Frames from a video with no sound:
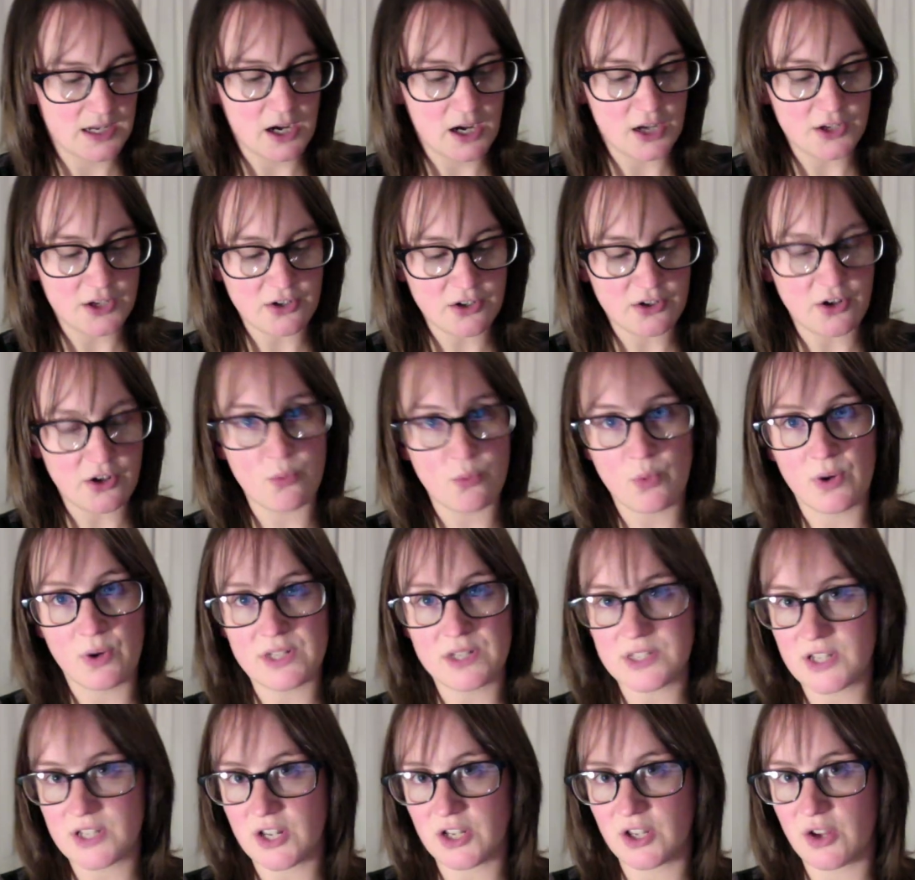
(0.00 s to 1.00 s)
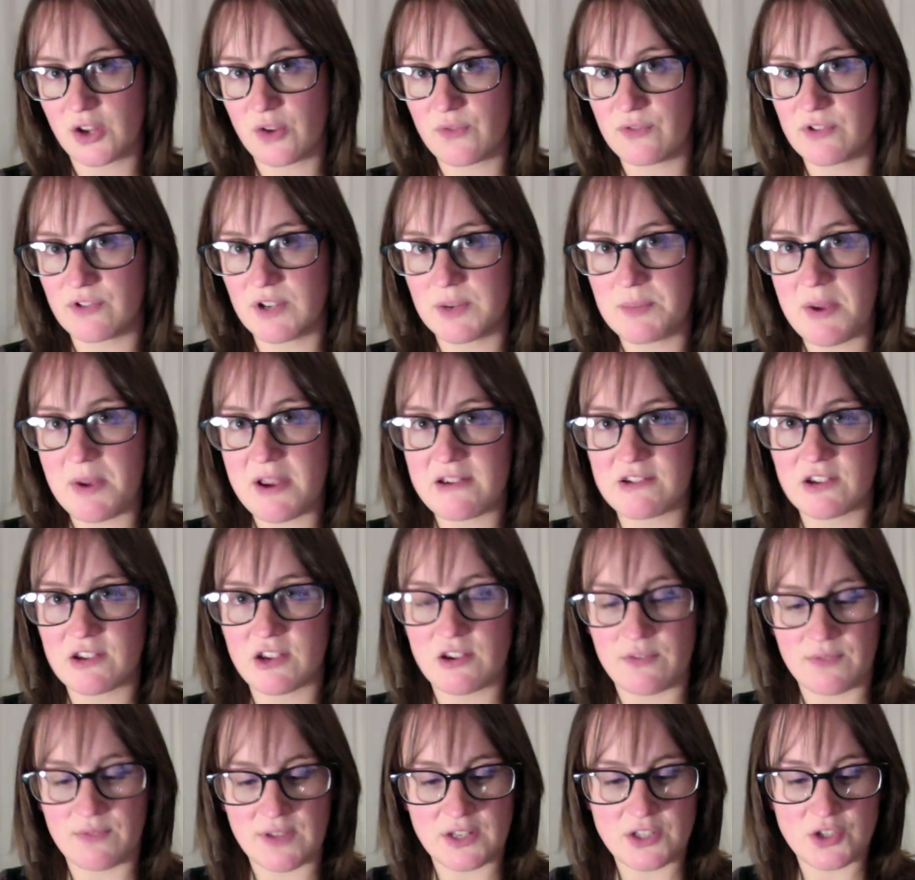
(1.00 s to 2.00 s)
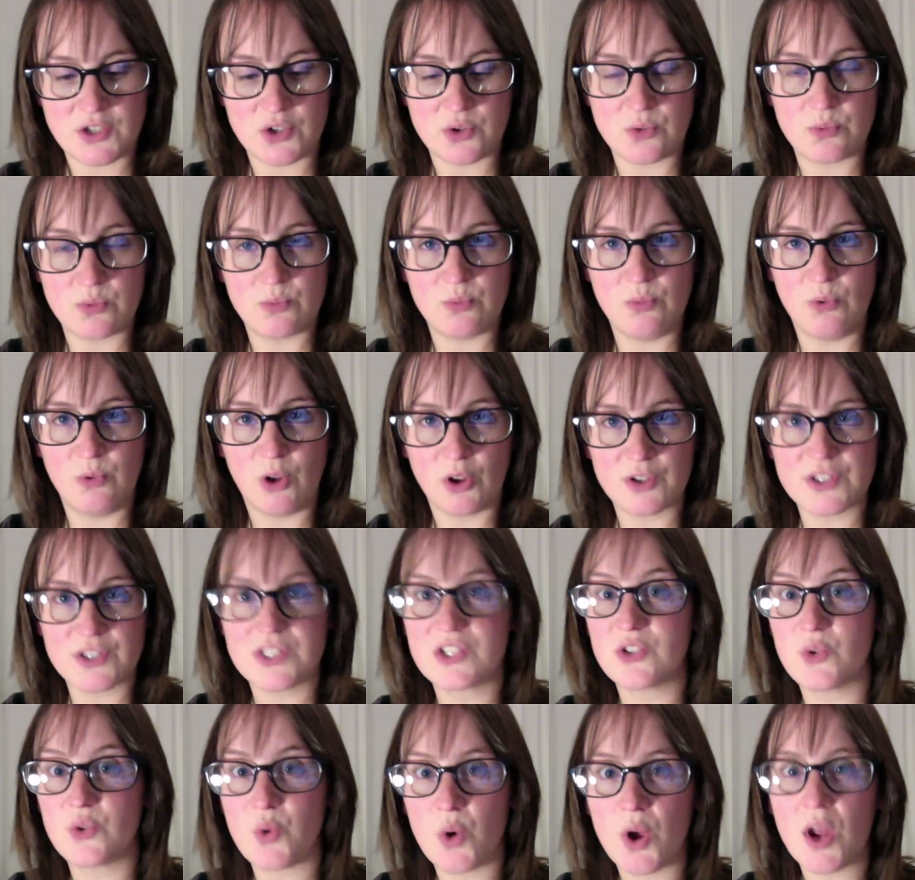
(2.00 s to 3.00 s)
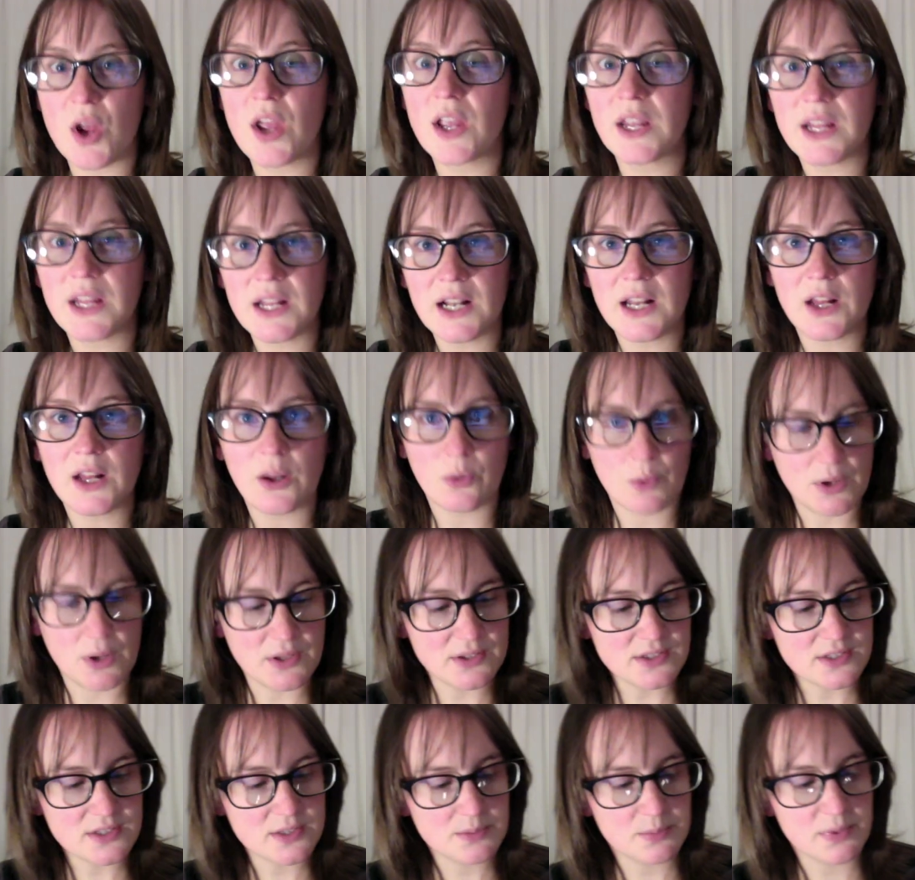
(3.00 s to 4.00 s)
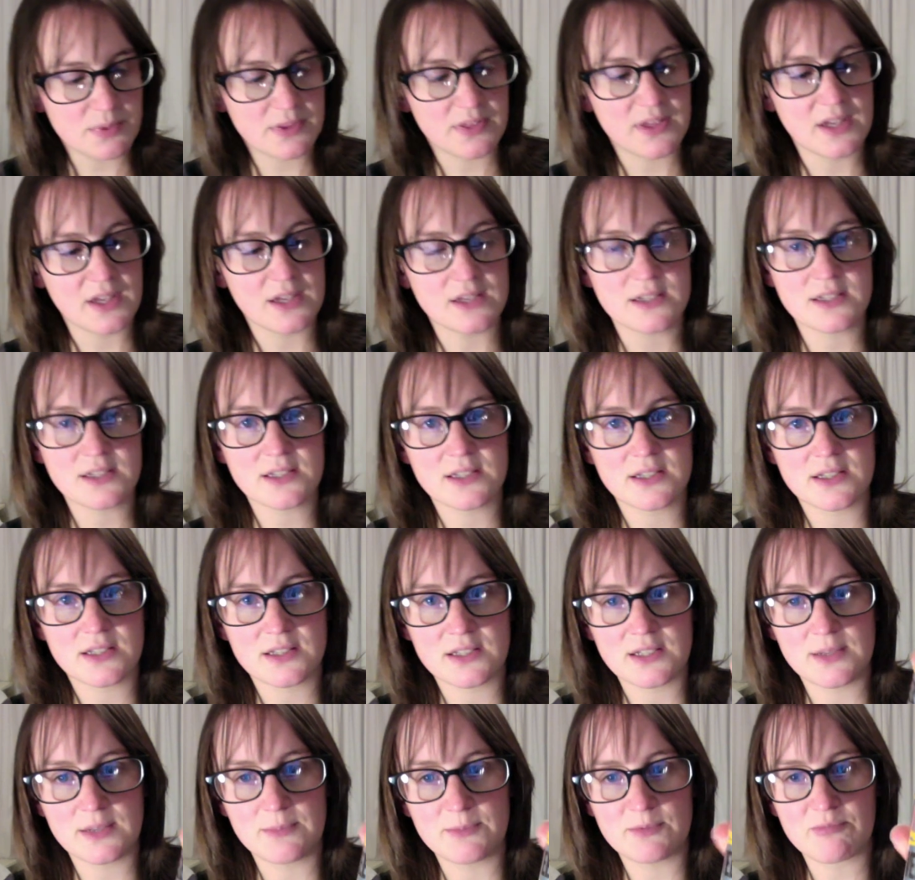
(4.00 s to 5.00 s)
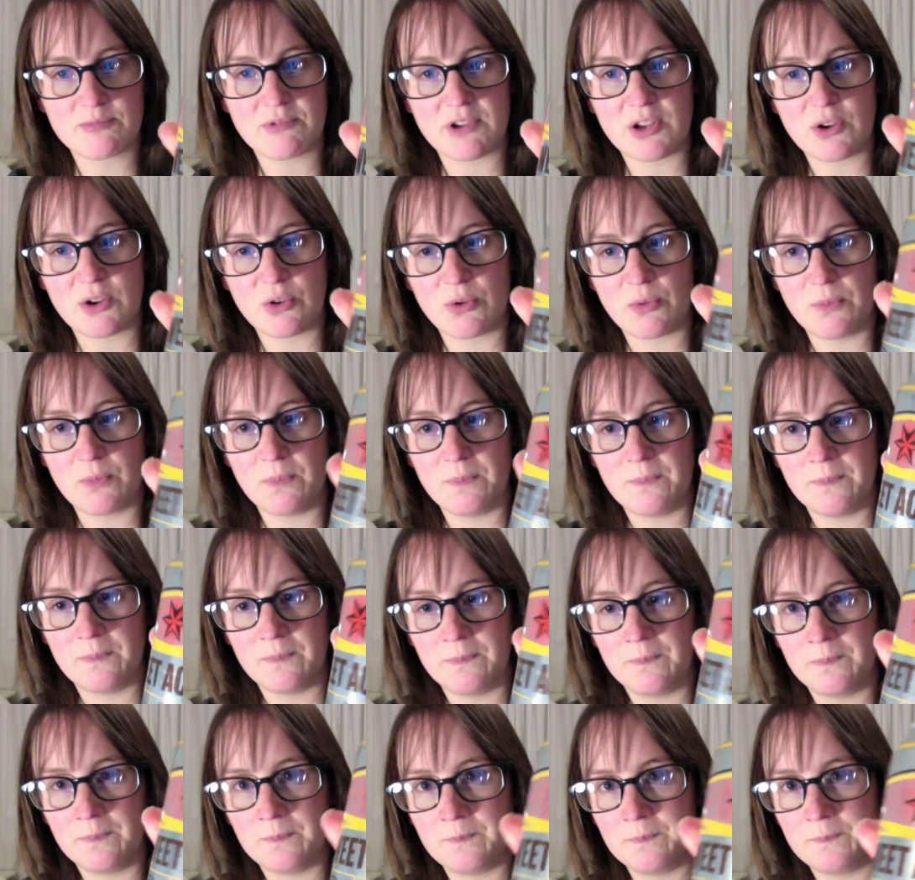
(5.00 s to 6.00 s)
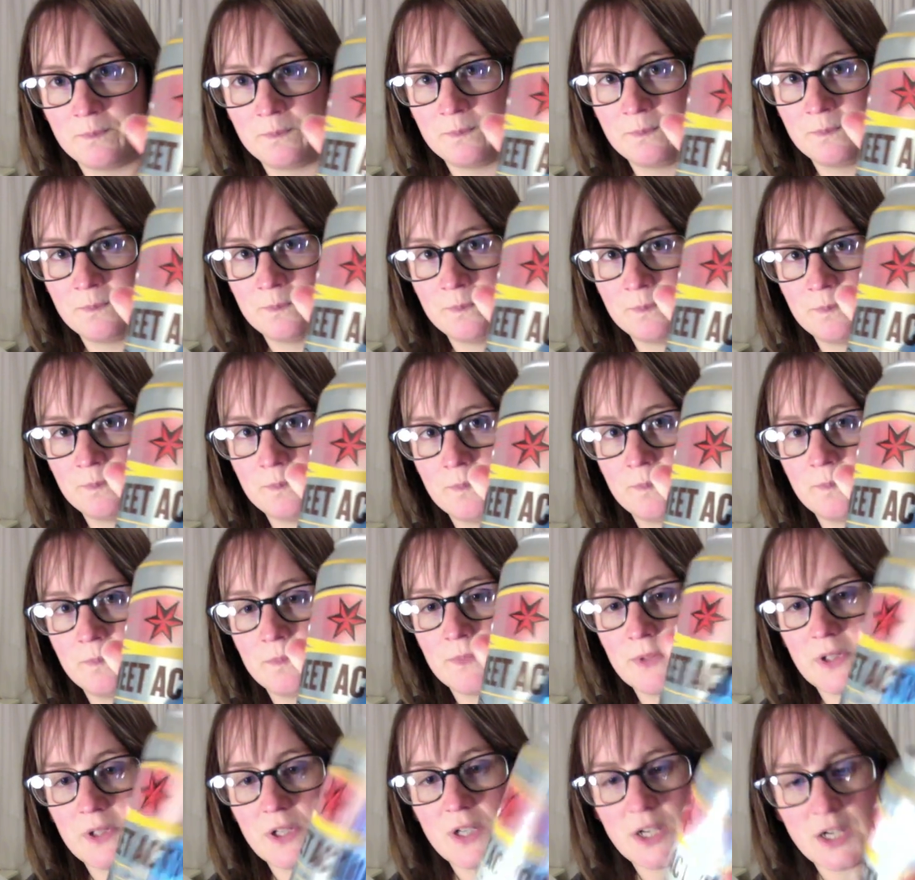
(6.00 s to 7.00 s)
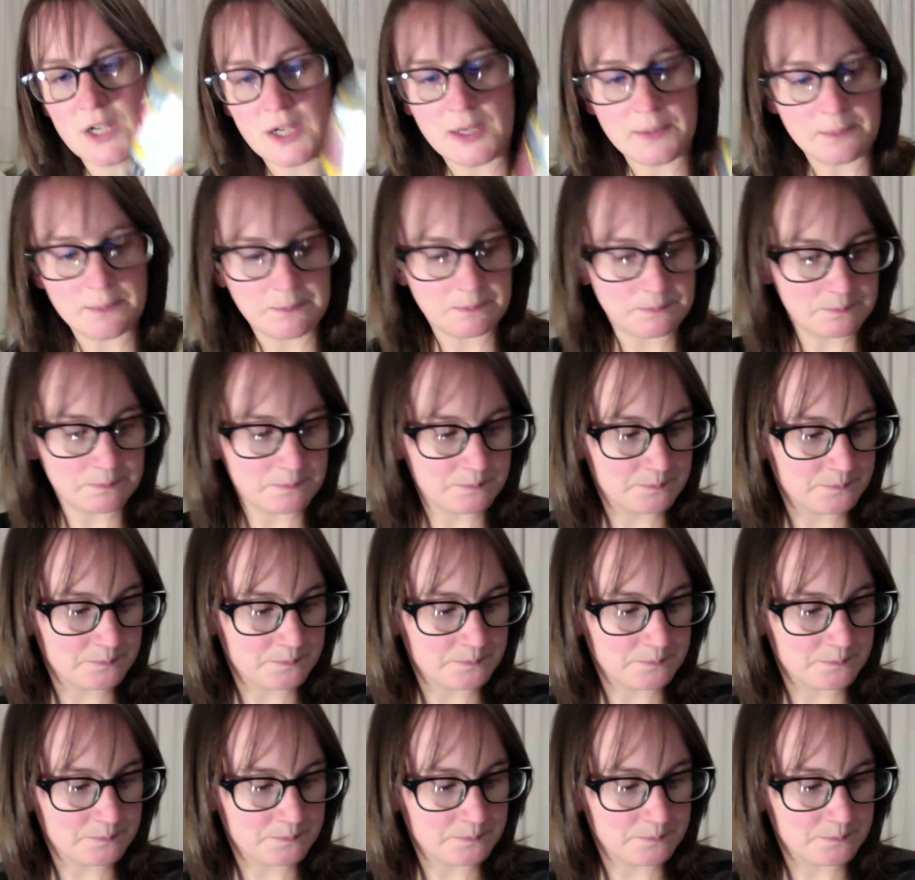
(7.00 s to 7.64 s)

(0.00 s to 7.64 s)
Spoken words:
I don't know what it's like over in America if they do lots of quirky little ones, but this seems pretty cool. I'm